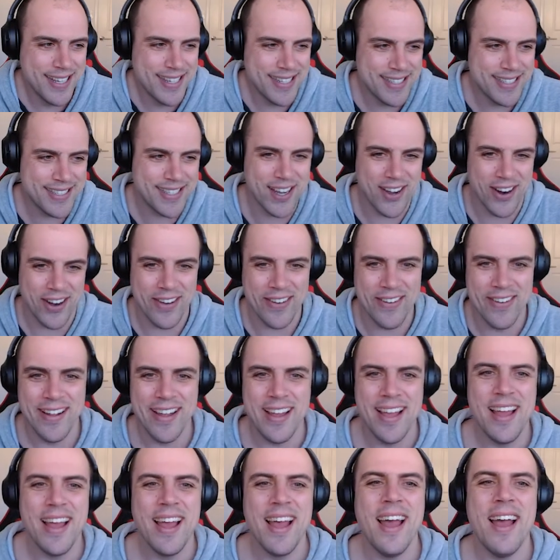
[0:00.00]
So,
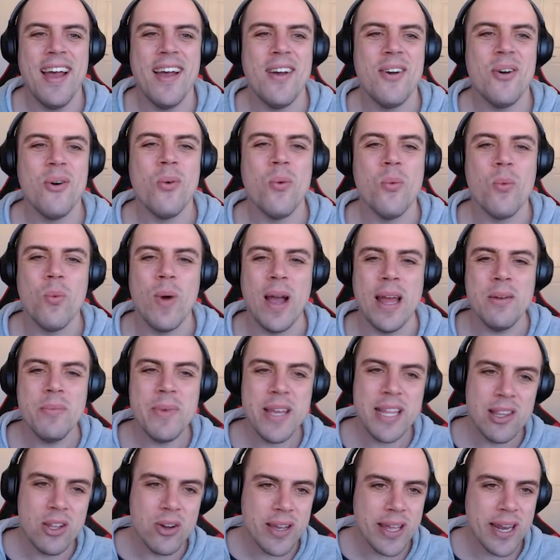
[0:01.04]
when
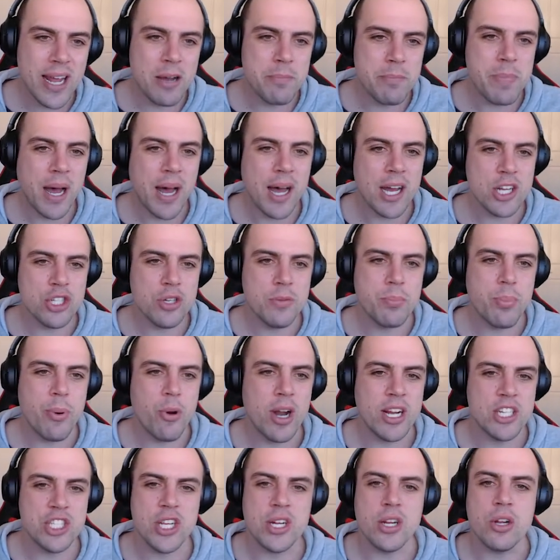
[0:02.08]
we look at our partial
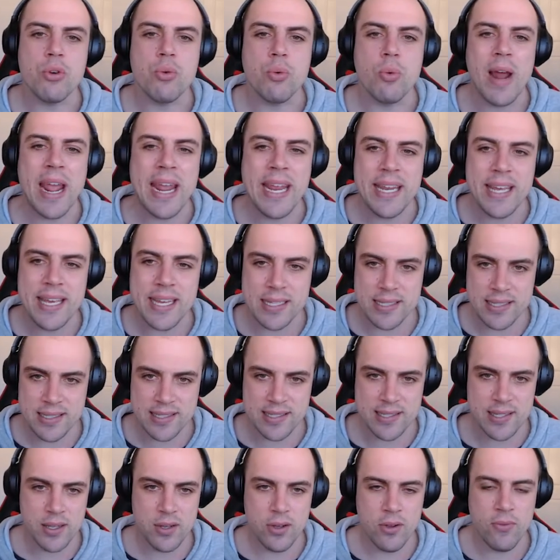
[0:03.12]
pressure
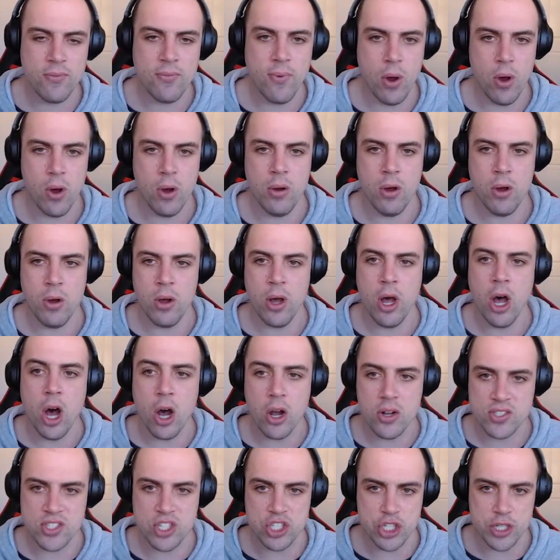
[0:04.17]
gradients for
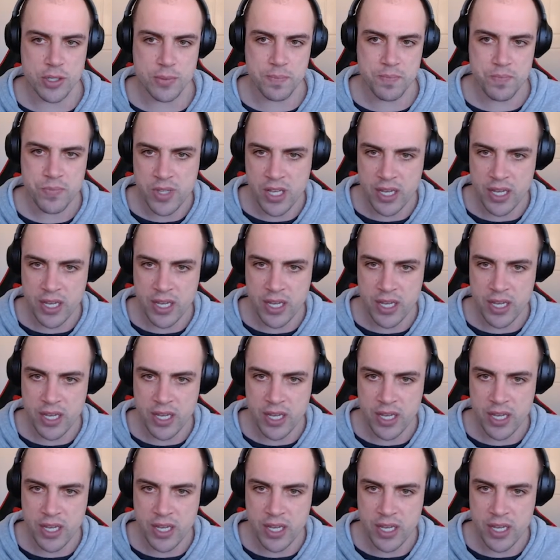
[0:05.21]
oxygen,